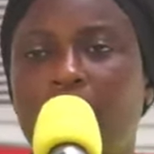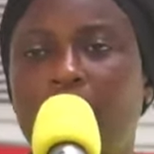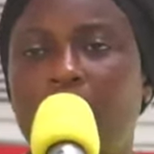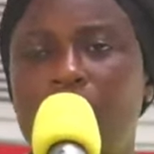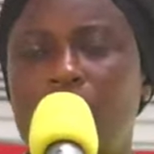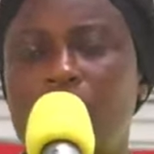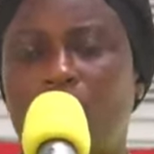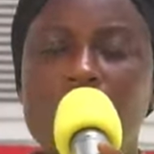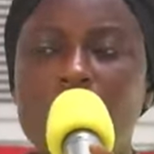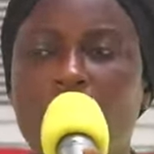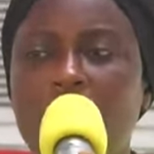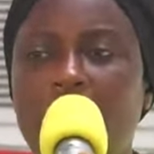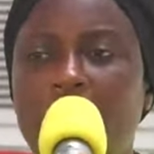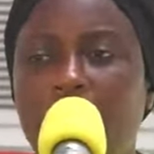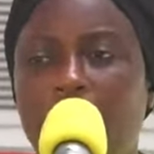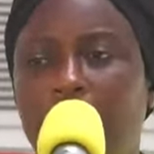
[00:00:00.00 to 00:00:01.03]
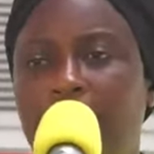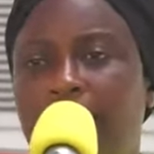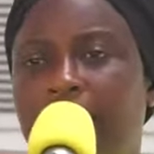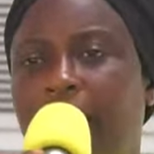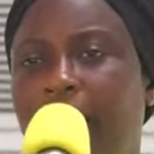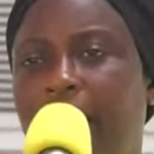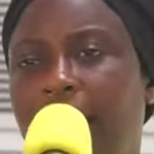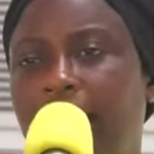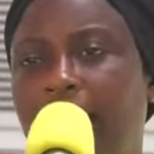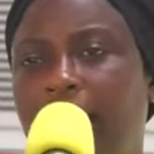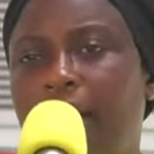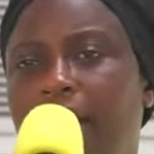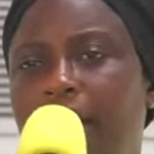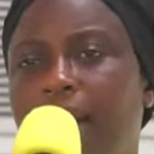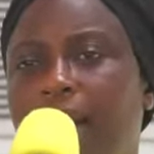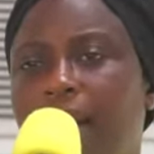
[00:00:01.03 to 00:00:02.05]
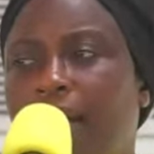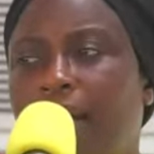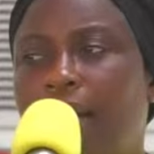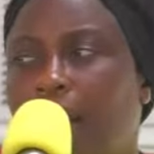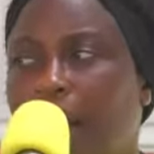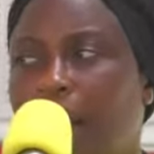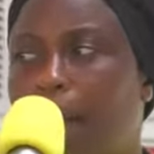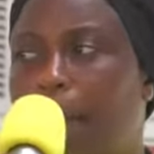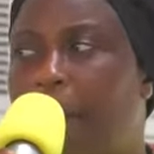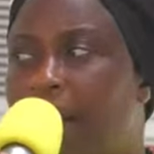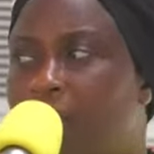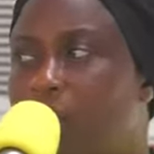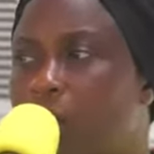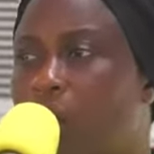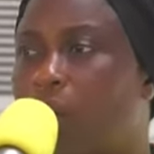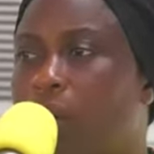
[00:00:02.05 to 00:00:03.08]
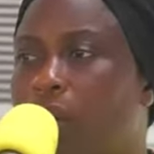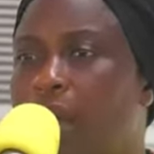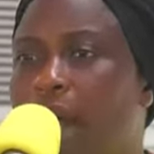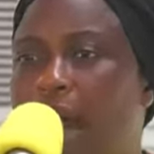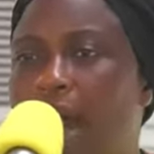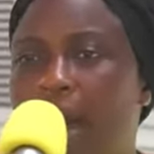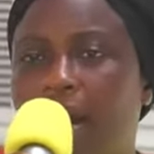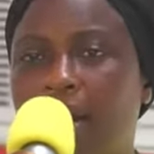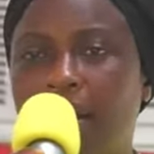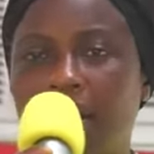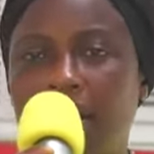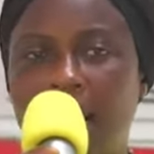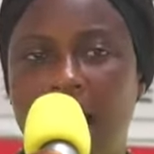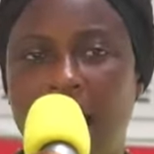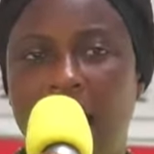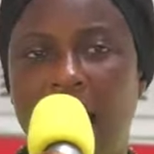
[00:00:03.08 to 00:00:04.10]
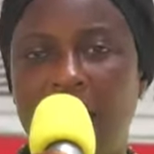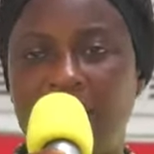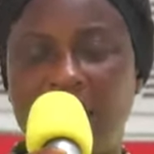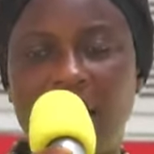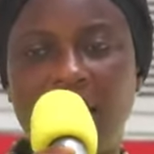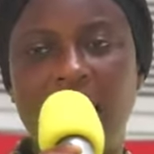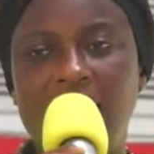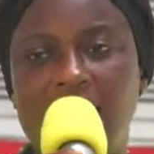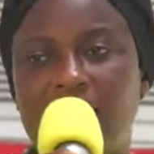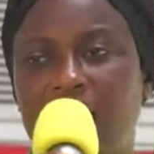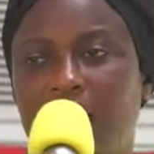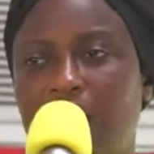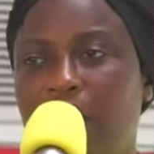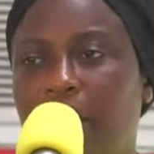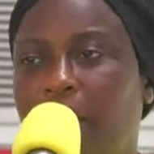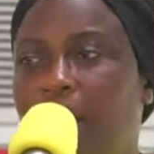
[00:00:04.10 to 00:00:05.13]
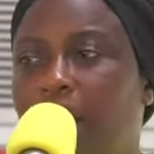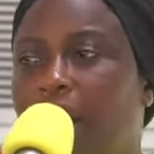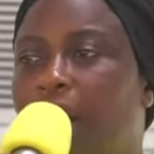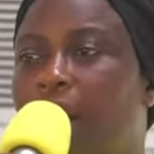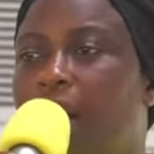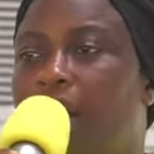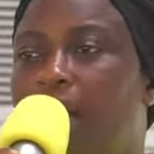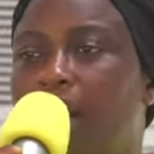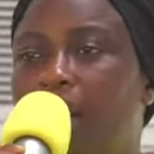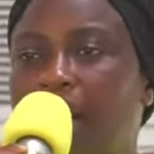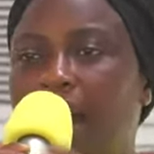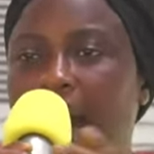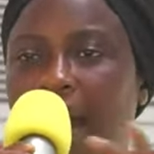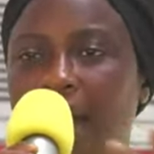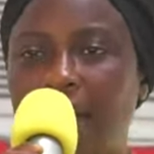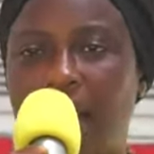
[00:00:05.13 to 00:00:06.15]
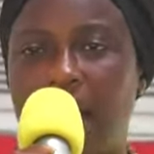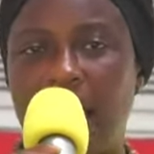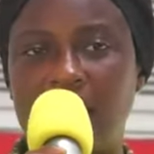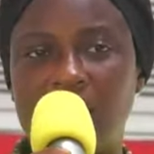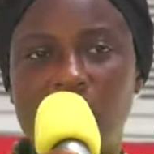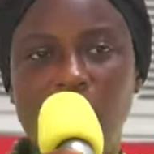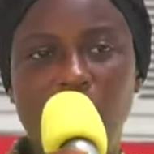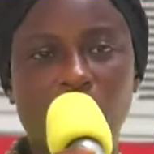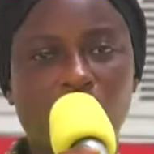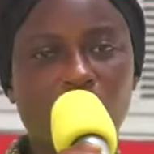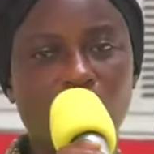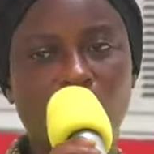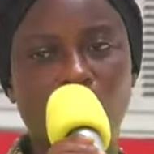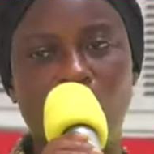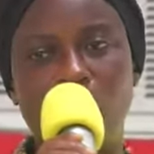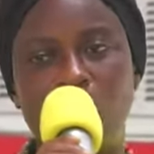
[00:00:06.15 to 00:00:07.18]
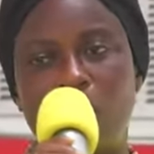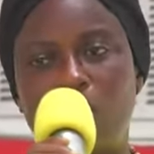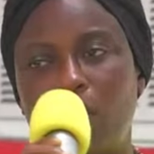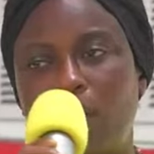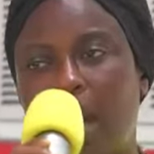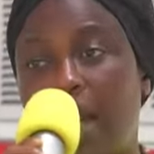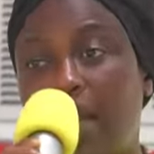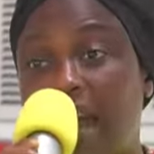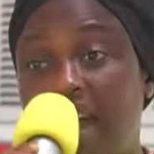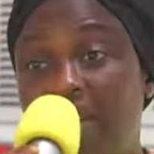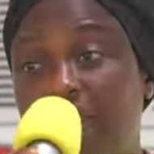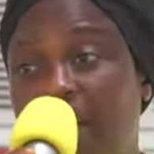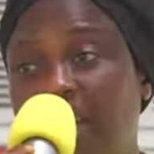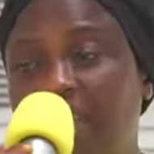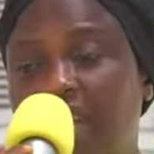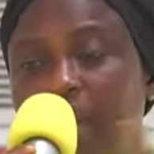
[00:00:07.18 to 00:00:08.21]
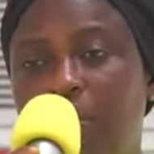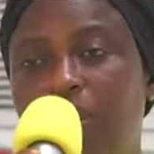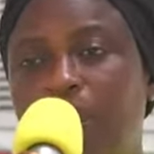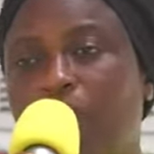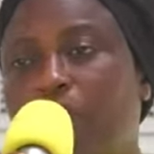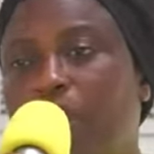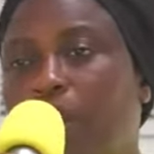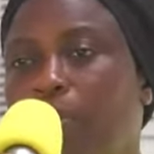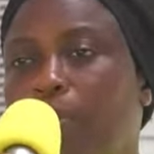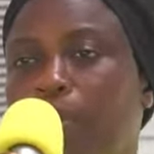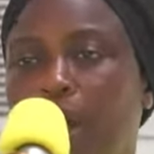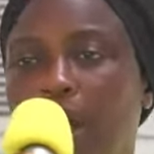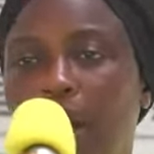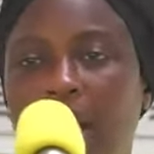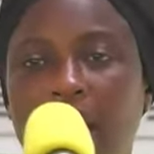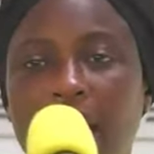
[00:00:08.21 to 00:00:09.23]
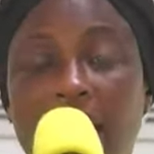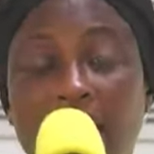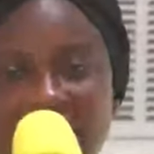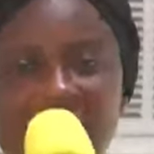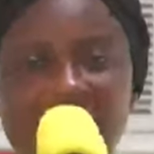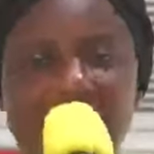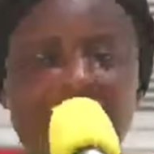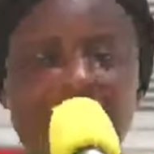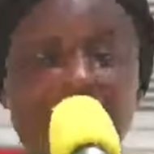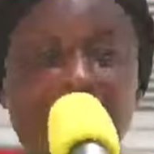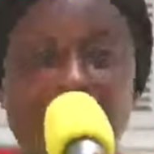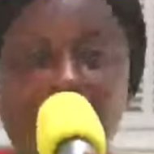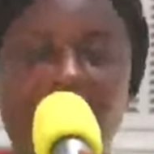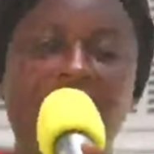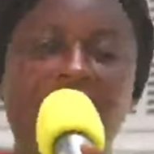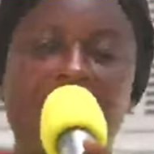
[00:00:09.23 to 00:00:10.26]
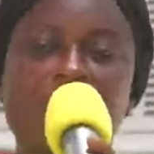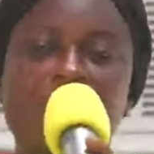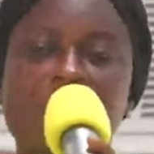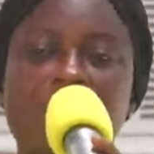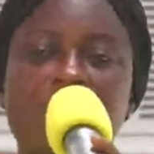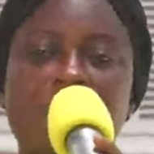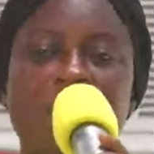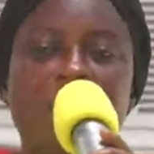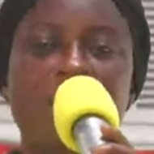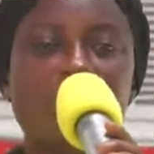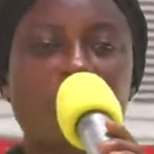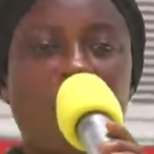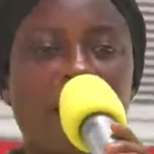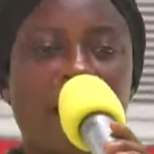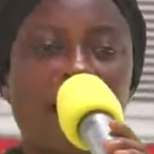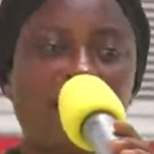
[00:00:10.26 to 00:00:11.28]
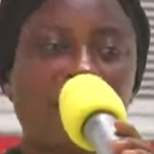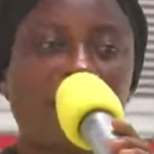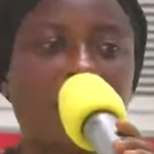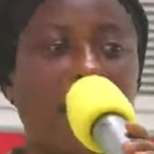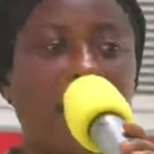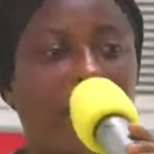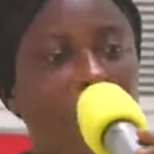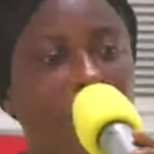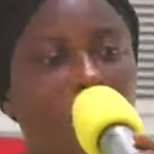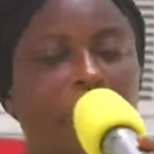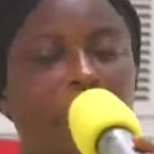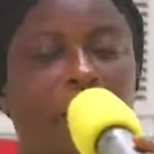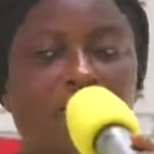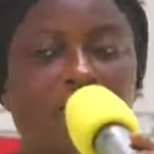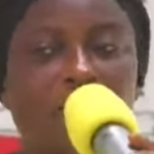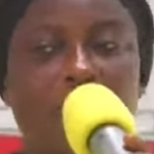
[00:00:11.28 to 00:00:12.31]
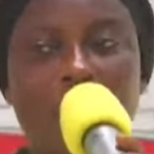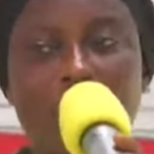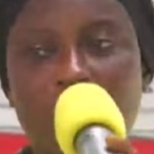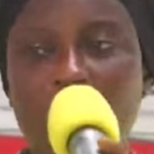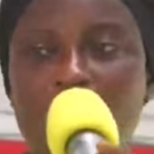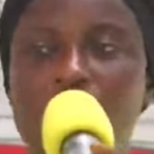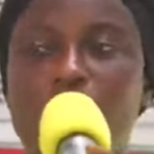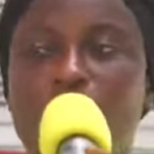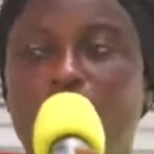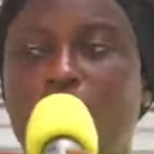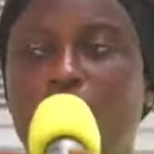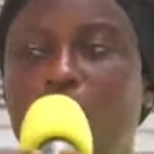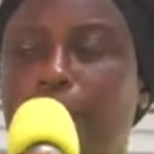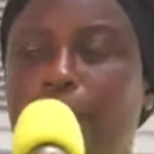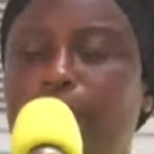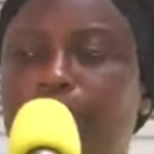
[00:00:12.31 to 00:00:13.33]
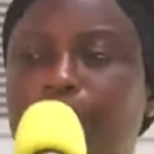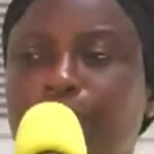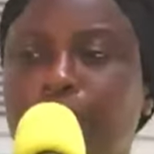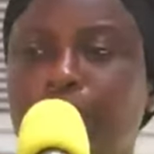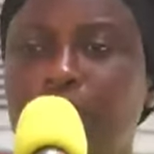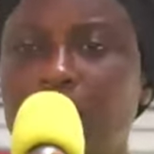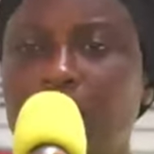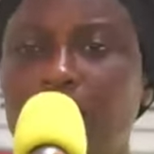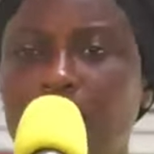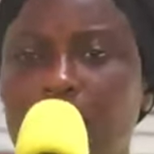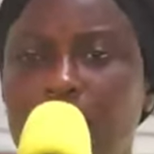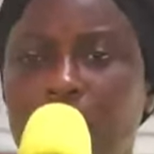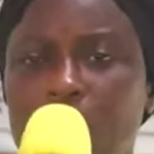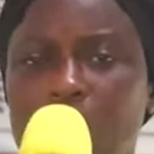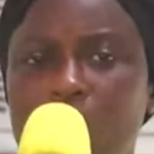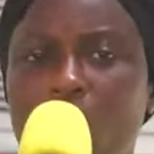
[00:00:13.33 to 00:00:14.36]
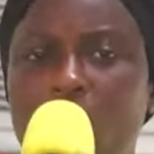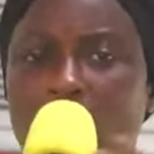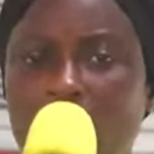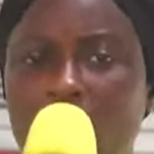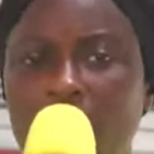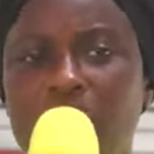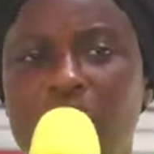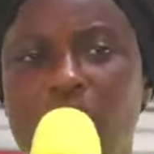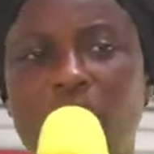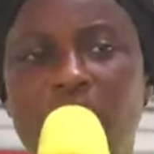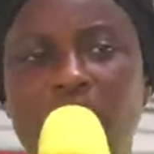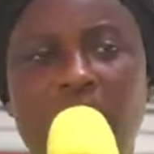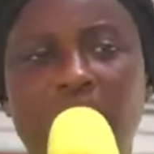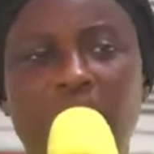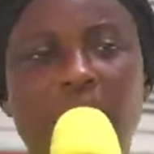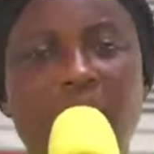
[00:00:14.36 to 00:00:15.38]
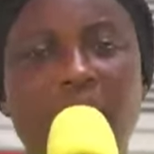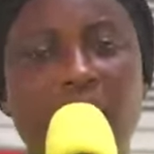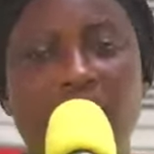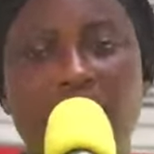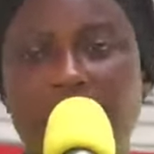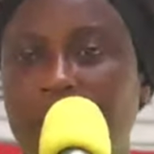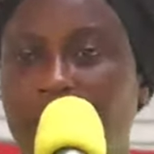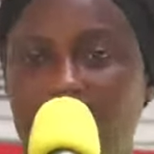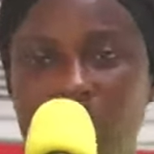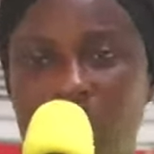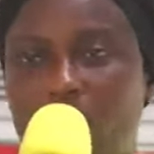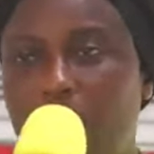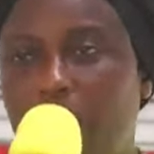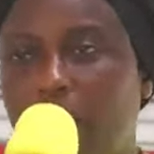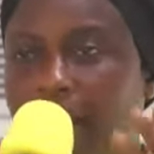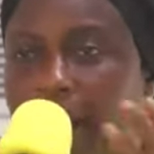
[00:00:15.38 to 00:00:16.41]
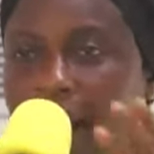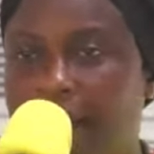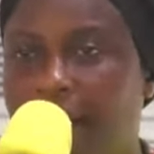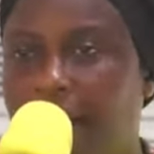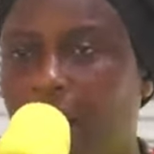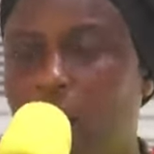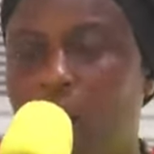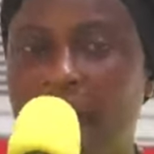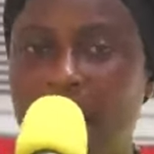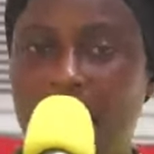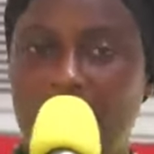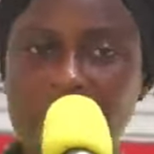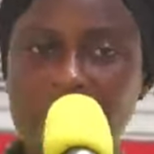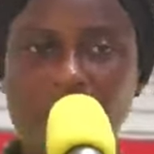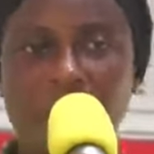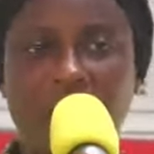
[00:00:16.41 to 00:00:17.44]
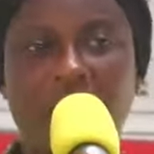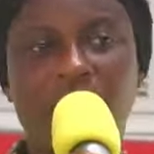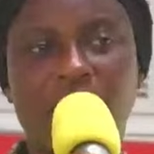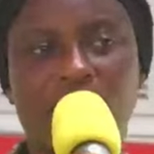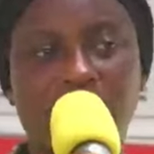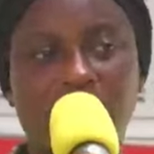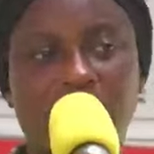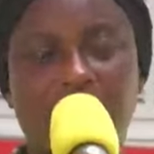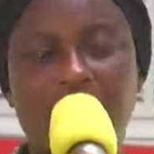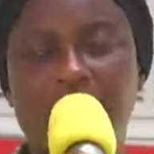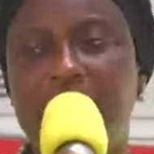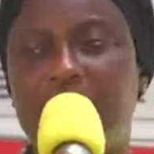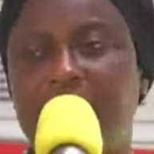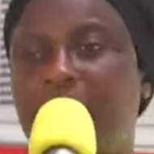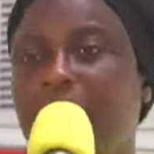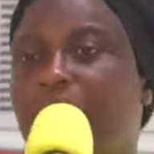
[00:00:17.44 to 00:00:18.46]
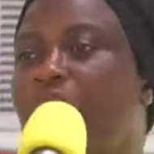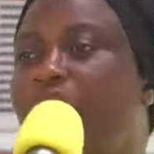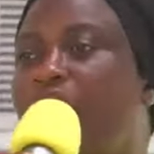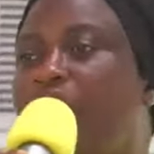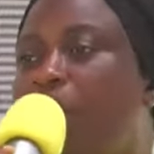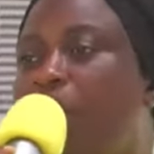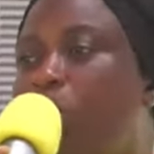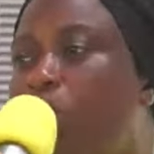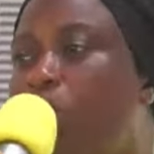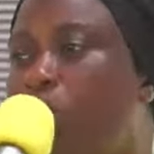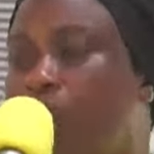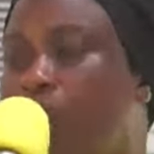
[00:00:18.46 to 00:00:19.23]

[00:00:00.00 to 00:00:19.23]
So when I went there, the pastor now, after counseling me, he now asked me to, and now invited me for the, uh, had my accounts, So I now said, I called the pastor I'm going to come. So all of a sudden, they saw me landed. When I went to the headquarters, they said they've already moved.